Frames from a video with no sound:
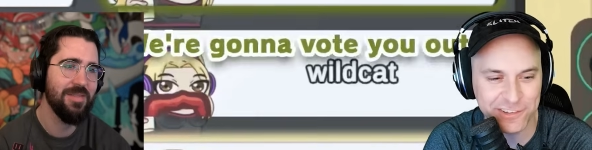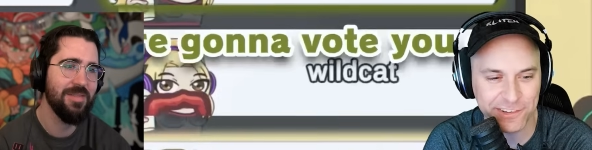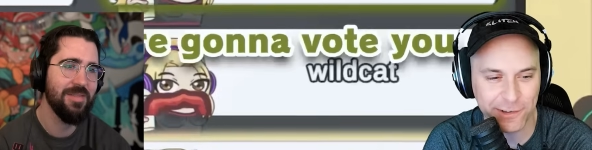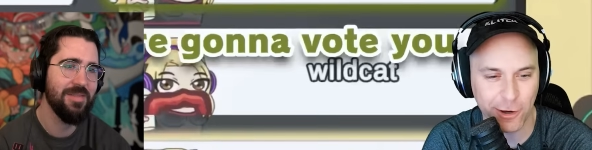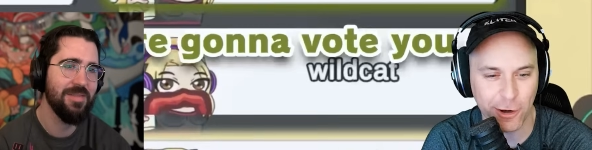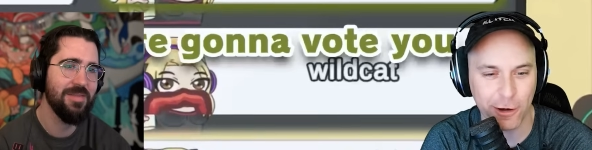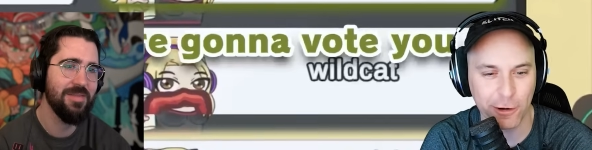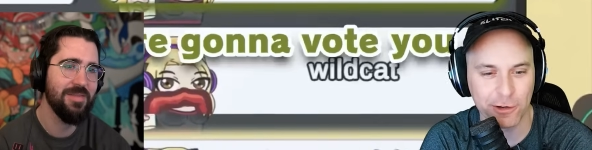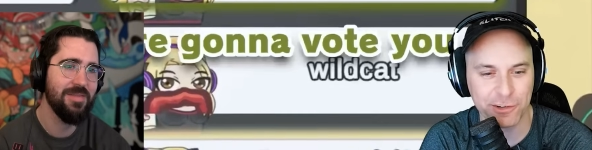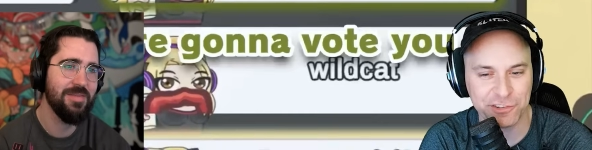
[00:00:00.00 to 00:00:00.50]

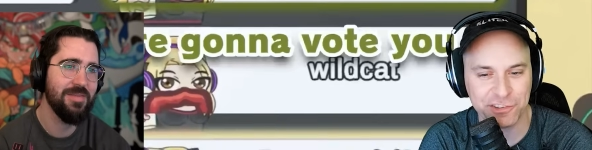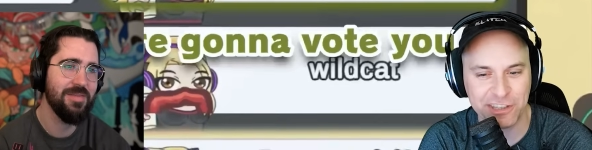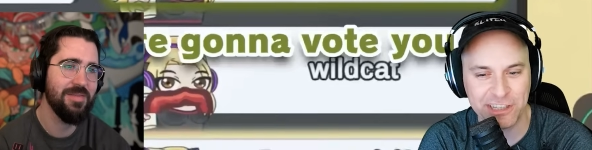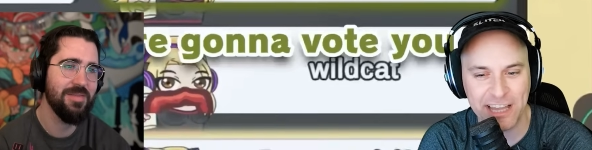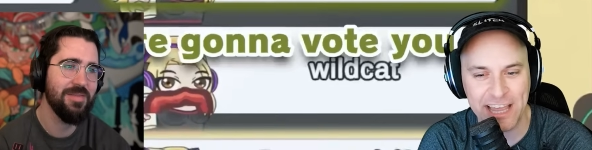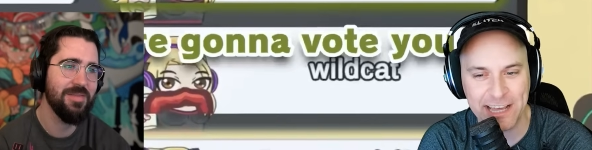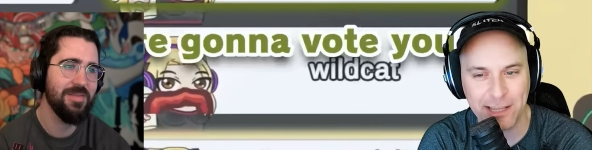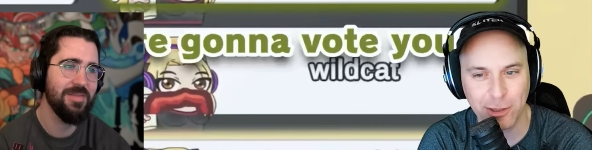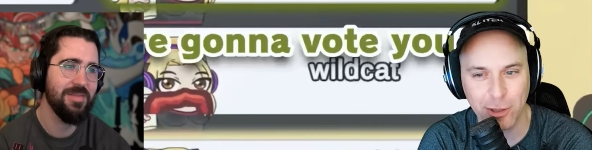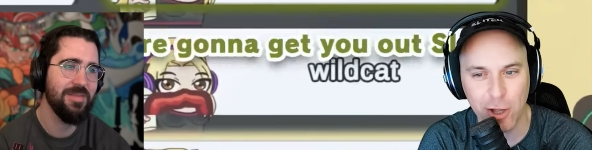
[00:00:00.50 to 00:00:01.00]
Speaker 1: her she like
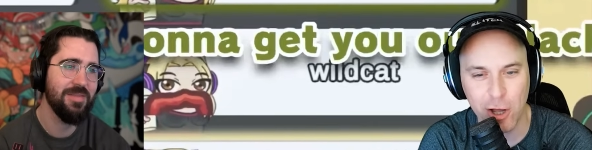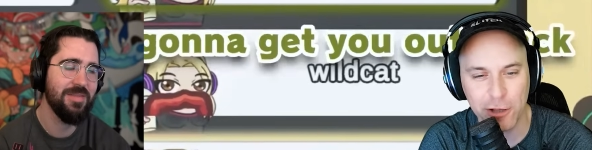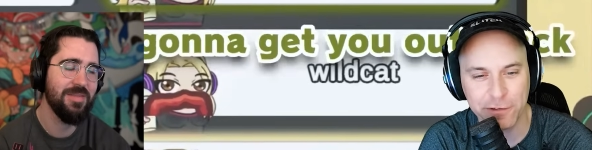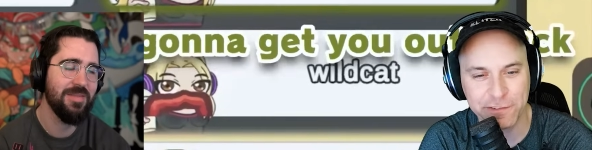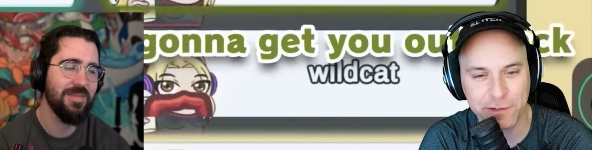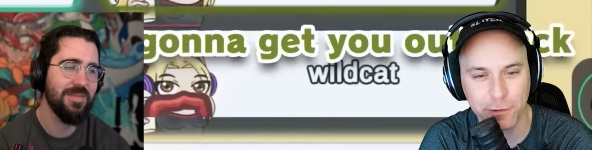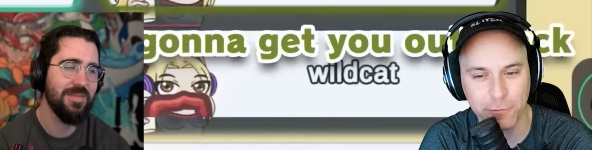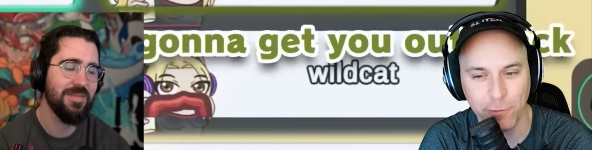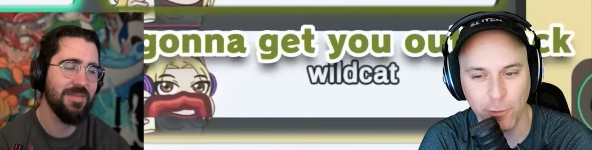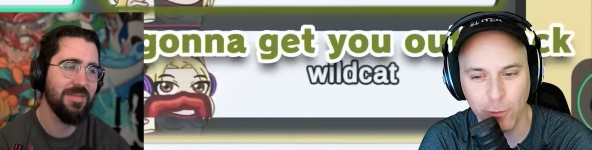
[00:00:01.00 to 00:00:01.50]
lost her
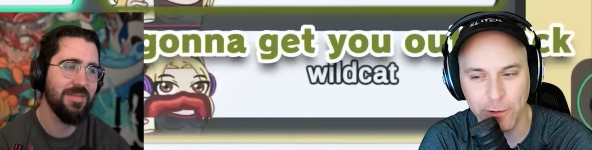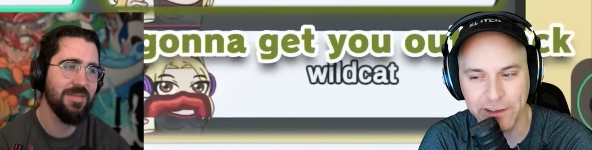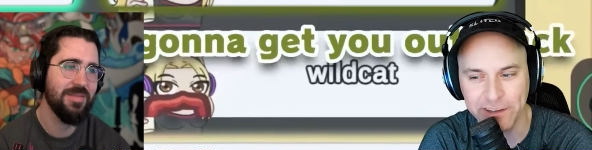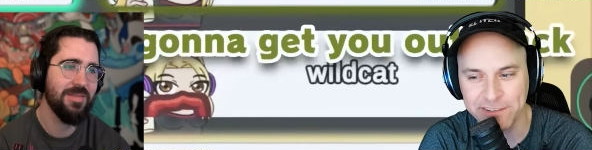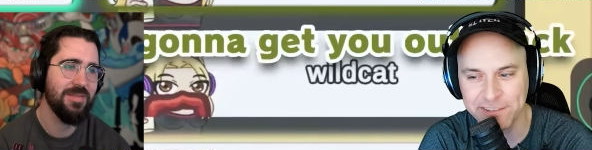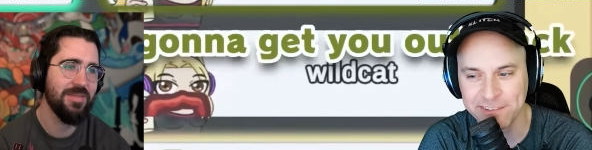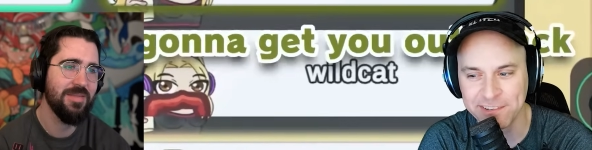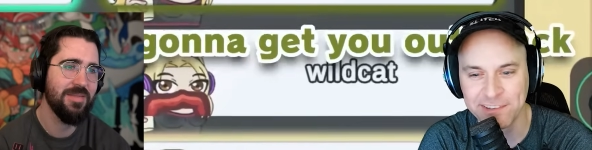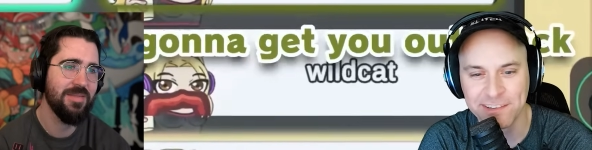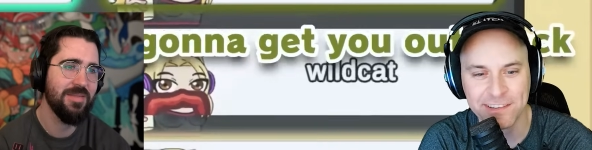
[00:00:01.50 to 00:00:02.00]

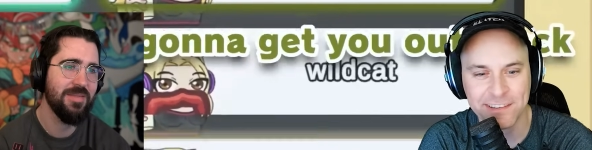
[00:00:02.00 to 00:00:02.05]
voice.